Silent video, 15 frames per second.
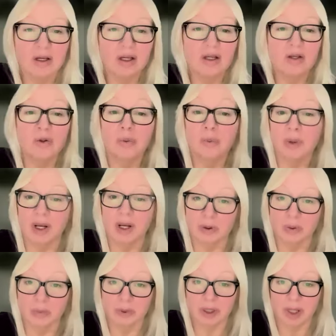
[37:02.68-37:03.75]
Inter-rater
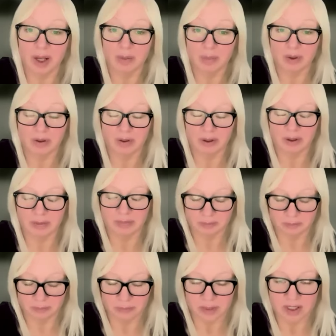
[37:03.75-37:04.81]
reliability.
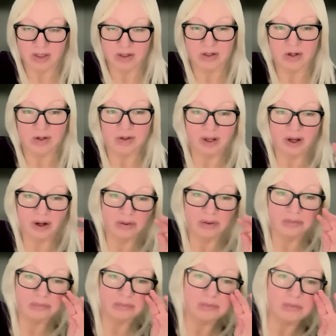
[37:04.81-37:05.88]
Let's start there.
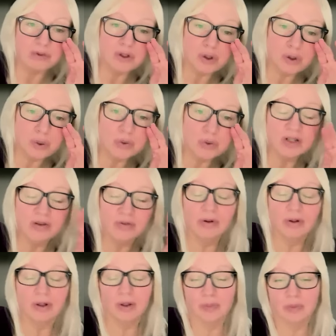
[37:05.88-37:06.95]
Do
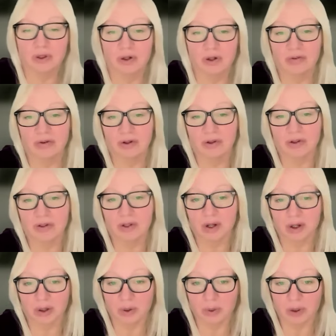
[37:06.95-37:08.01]
different observers
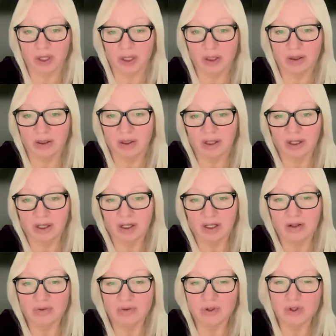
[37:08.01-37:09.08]
agree?
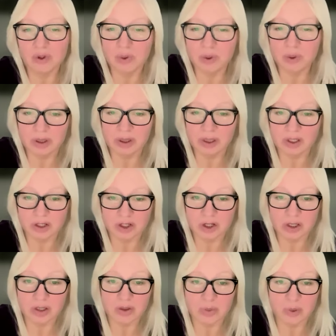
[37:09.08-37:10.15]
If 2
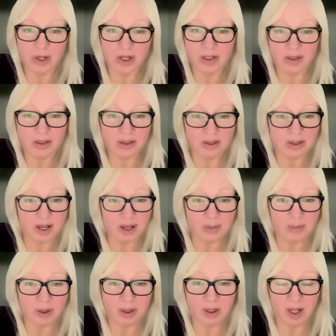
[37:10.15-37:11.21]
clinicians rate the
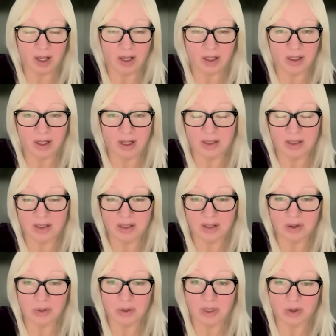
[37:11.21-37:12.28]
same client and
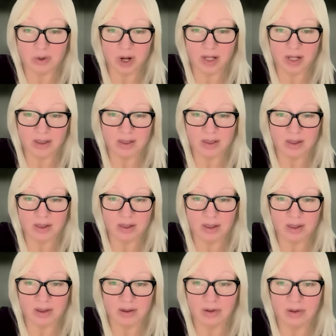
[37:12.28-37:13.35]
disagree
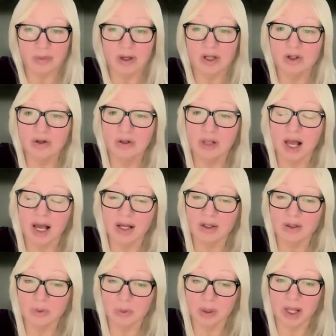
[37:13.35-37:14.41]
drastically, the measure
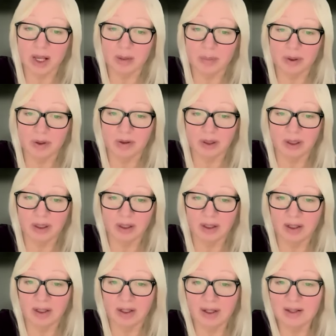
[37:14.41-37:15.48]
lacks reliability.
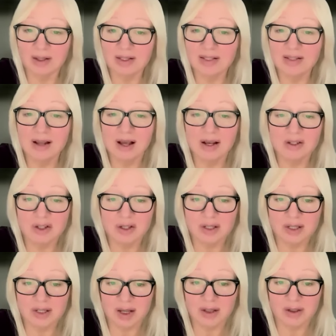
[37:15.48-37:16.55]
This is not just
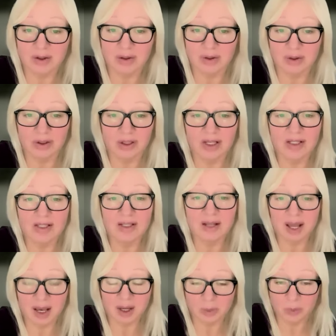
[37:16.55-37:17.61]
technical, it's an
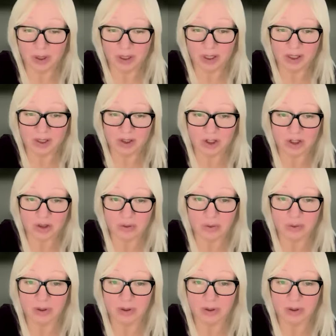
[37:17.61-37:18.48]
equity issue.